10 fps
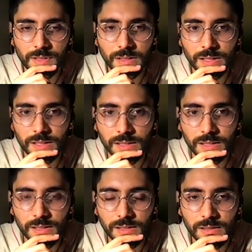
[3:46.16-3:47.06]

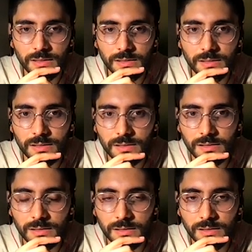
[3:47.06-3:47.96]

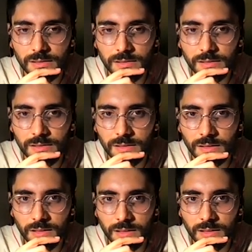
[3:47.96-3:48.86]

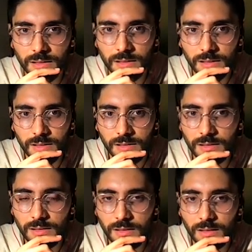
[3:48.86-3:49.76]

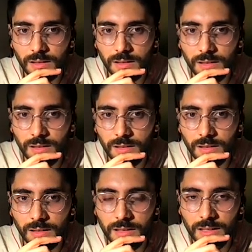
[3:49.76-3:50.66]

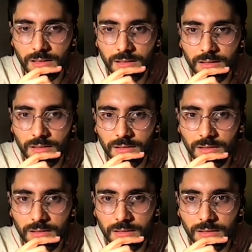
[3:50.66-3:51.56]

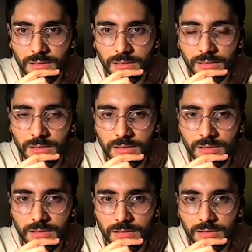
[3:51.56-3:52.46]

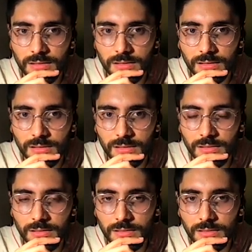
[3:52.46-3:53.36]

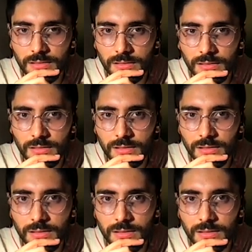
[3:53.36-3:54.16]
This person isn't speaking.